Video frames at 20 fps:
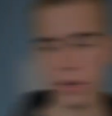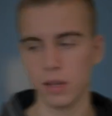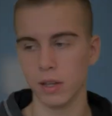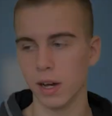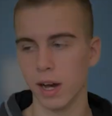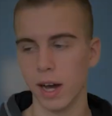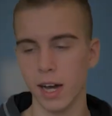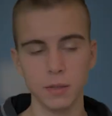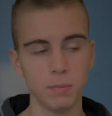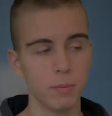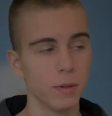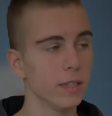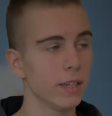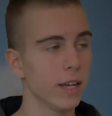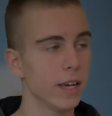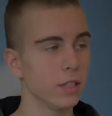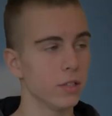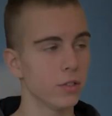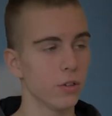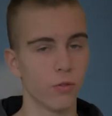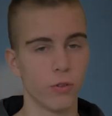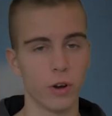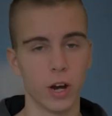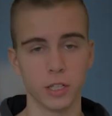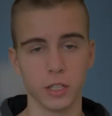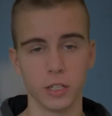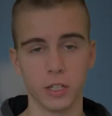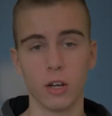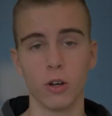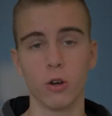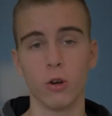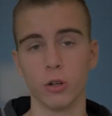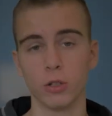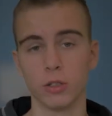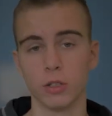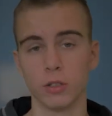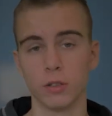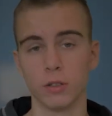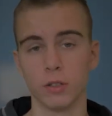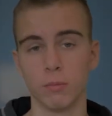I spent days writing a code,
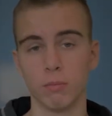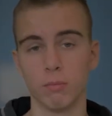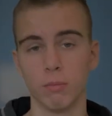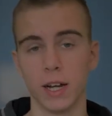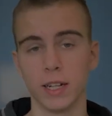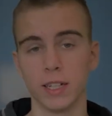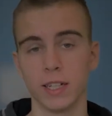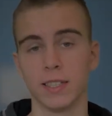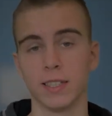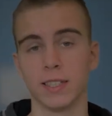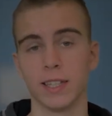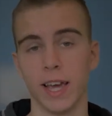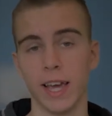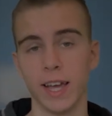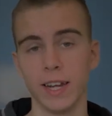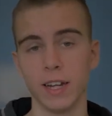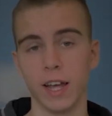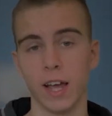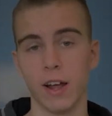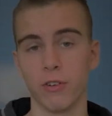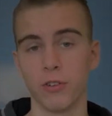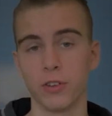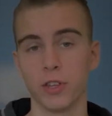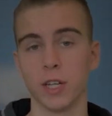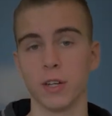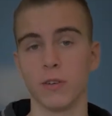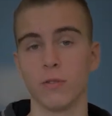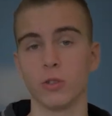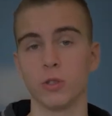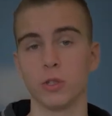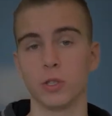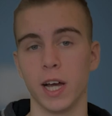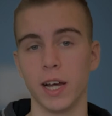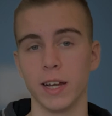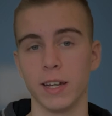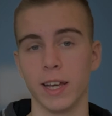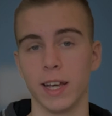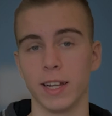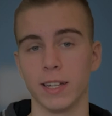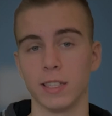but in the end everything was done
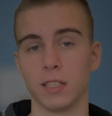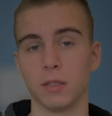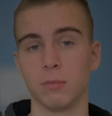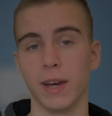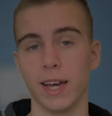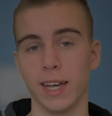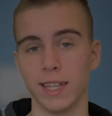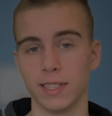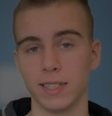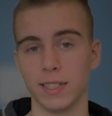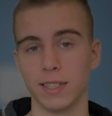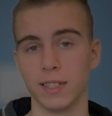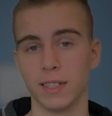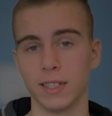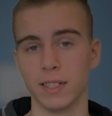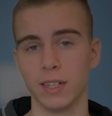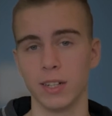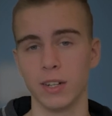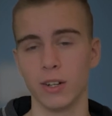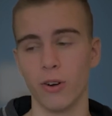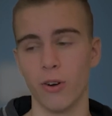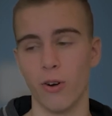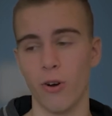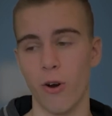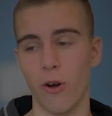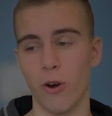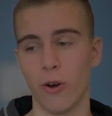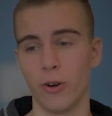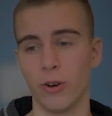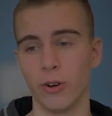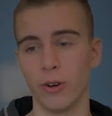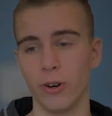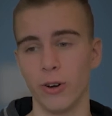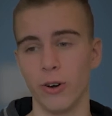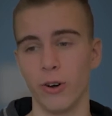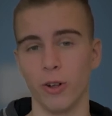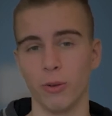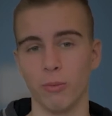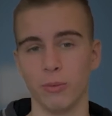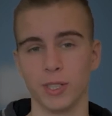at its best. Or
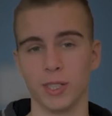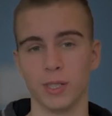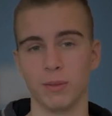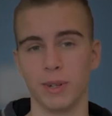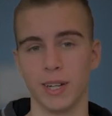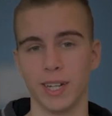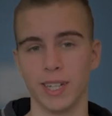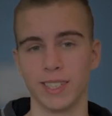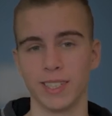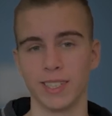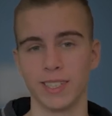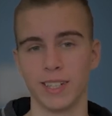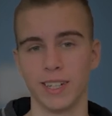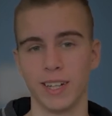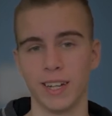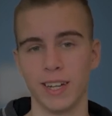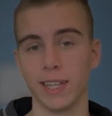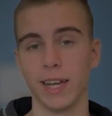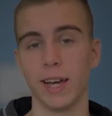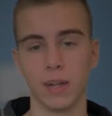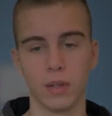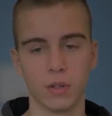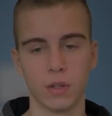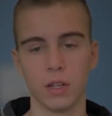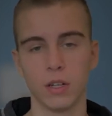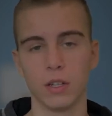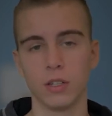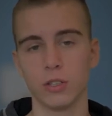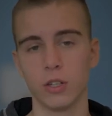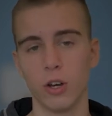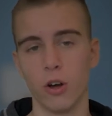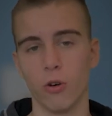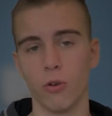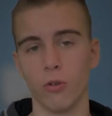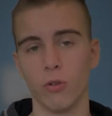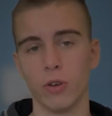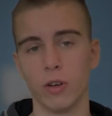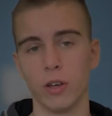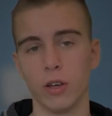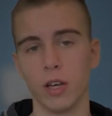almost the best.
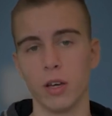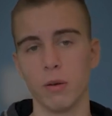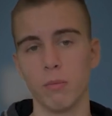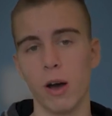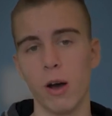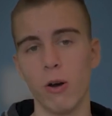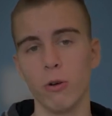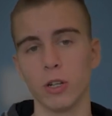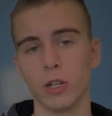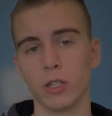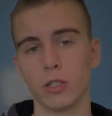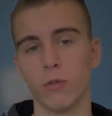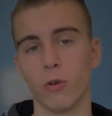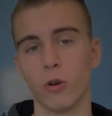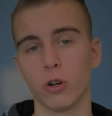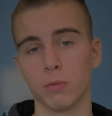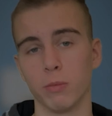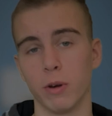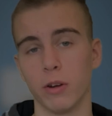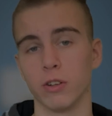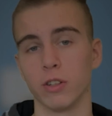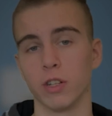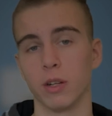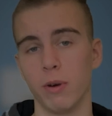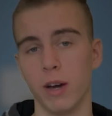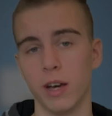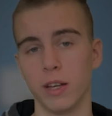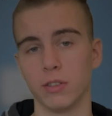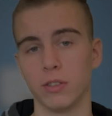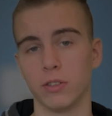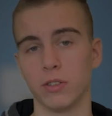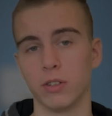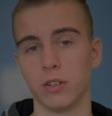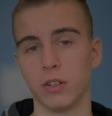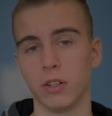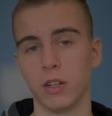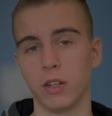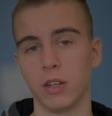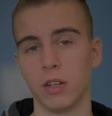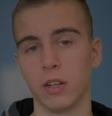So, about as works my randomizer.
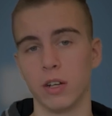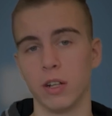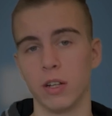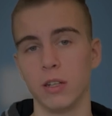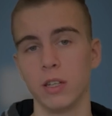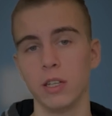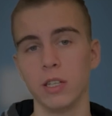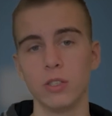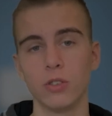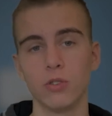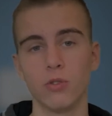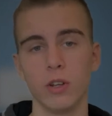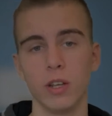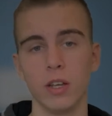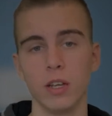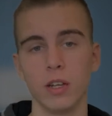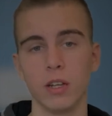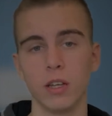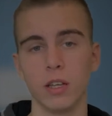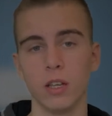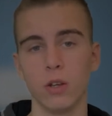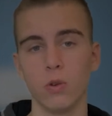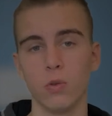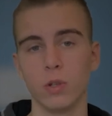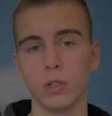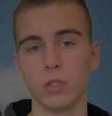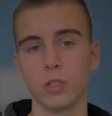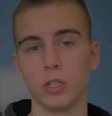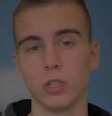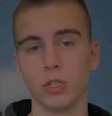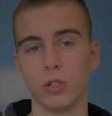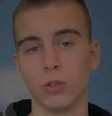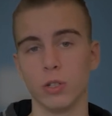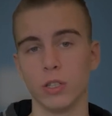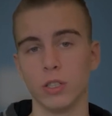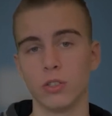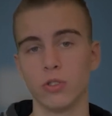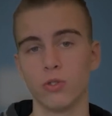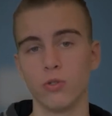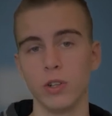List string equals new
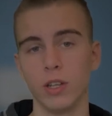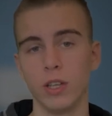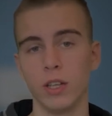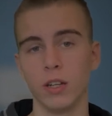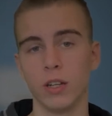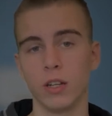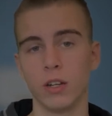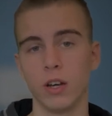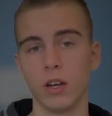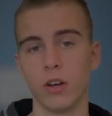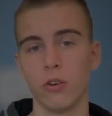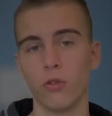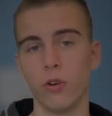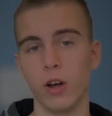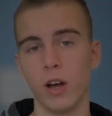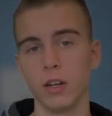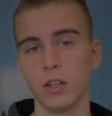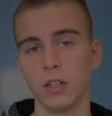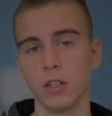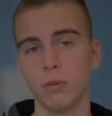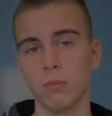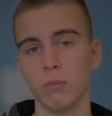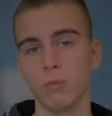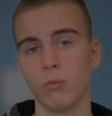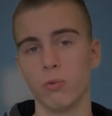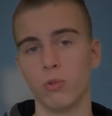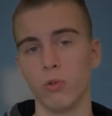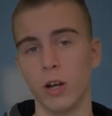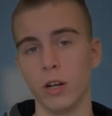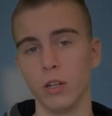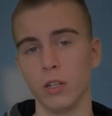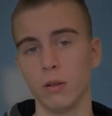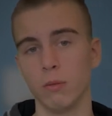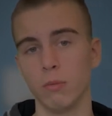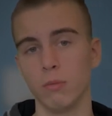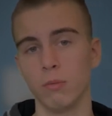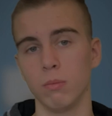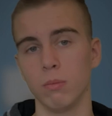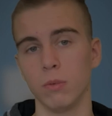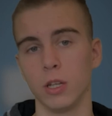list string,
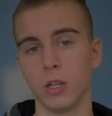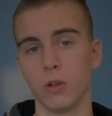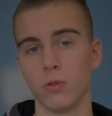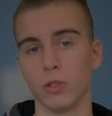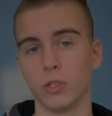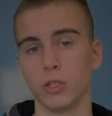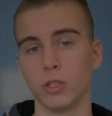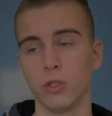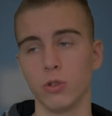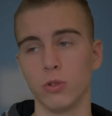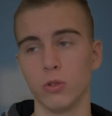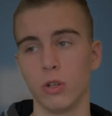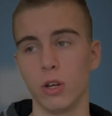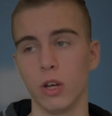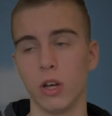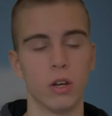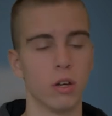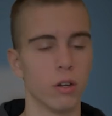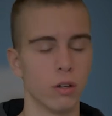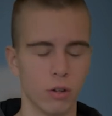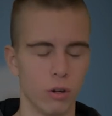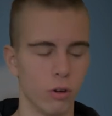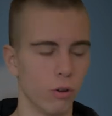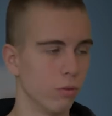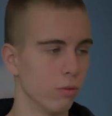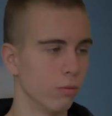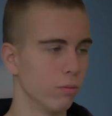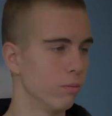random equals new. Oh,